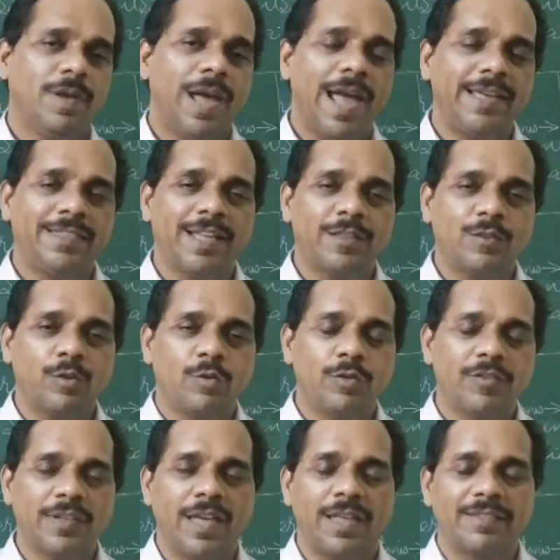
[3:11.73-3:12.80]
Either through
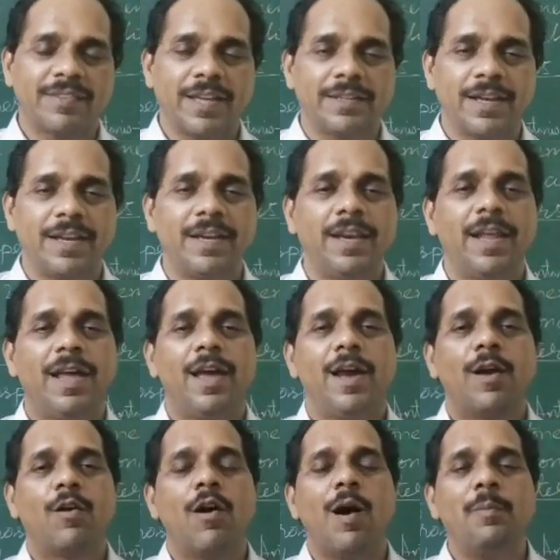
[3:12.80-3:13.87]
certain
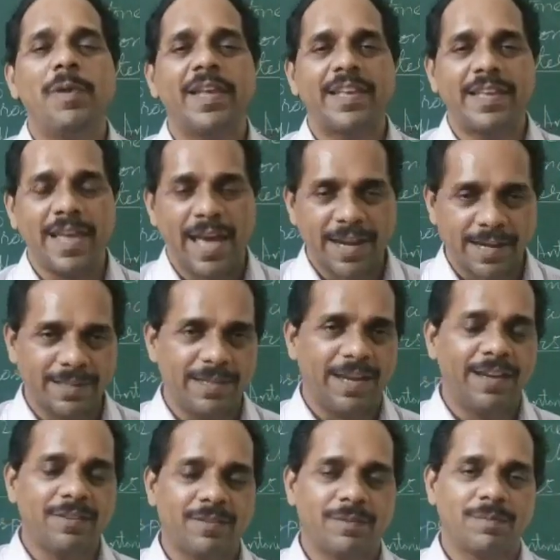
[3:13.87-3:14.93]
comic
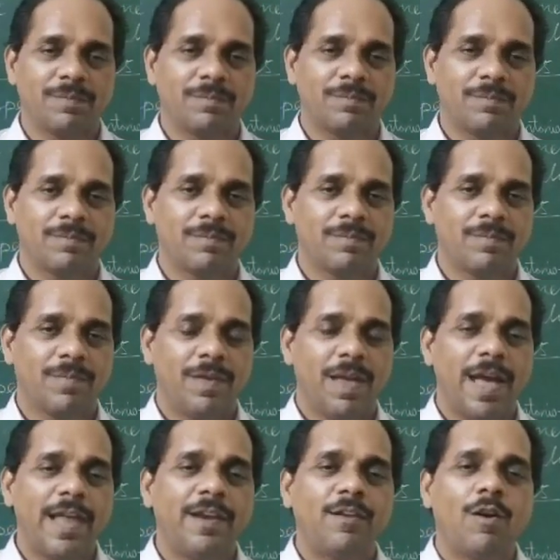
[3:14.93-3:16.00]
characters
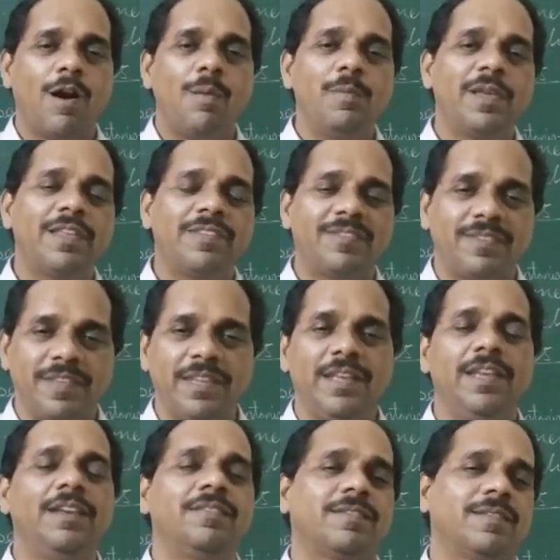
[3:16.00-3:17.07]
and comic
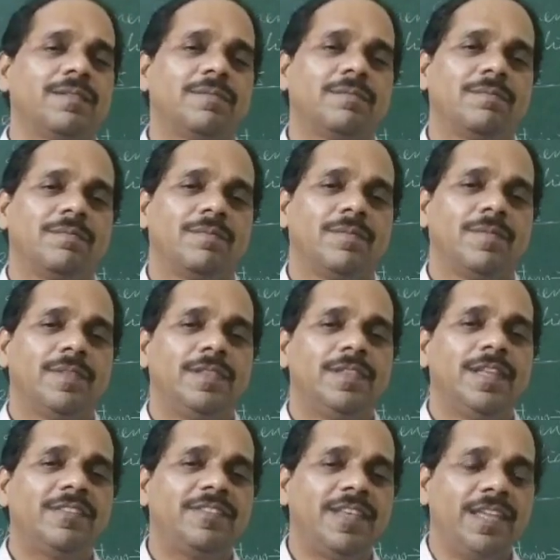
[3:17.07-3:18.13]
scenes,
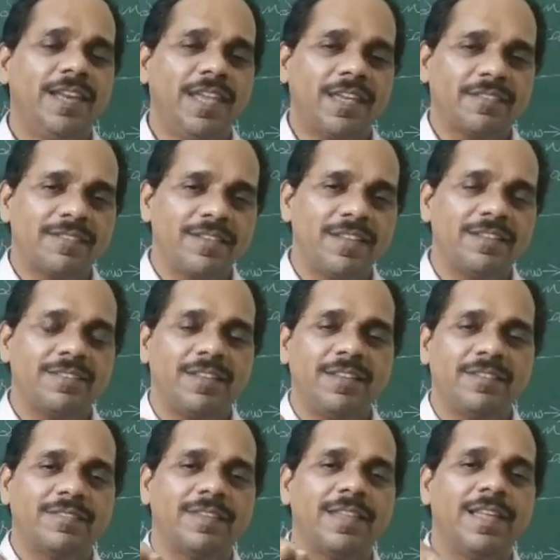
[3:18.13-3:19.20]
the seriousness
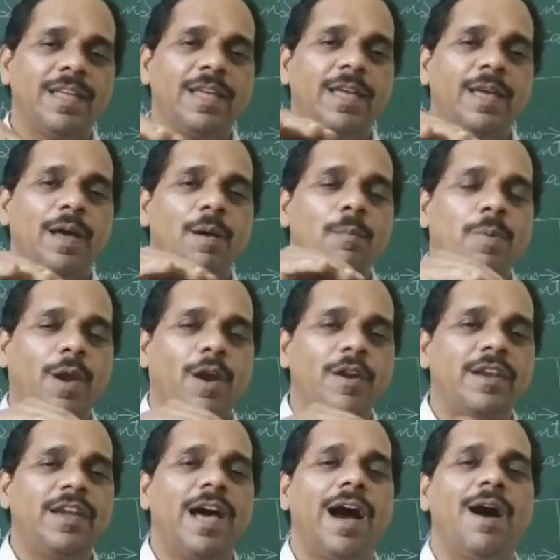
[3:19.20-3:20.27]
is
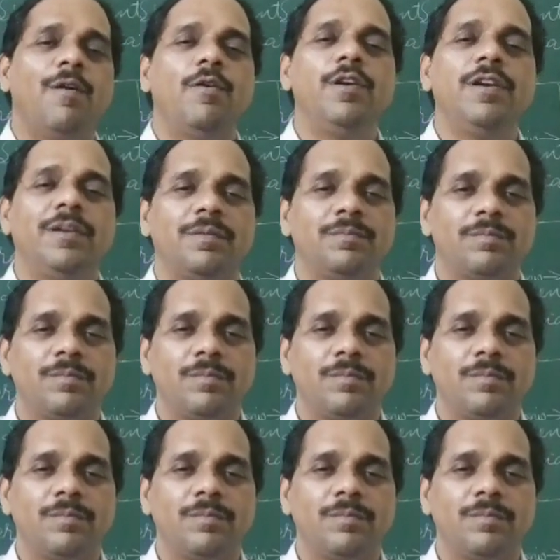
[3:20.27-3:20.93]
brought down